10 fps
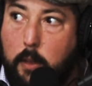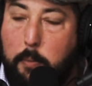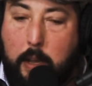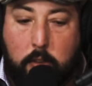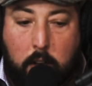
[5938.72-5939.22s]

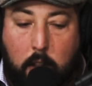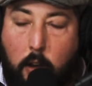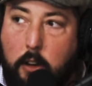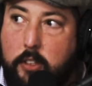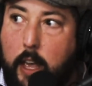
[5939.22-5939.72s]
Because in a
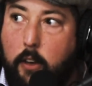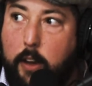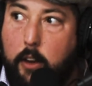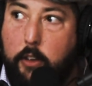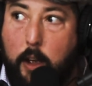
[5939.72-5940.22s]
large scale,
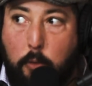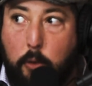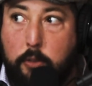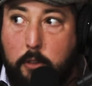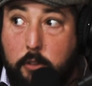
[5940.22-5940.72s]
you got
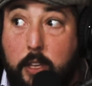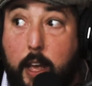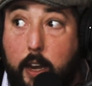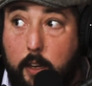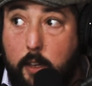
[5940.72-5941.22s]
rules and they're set.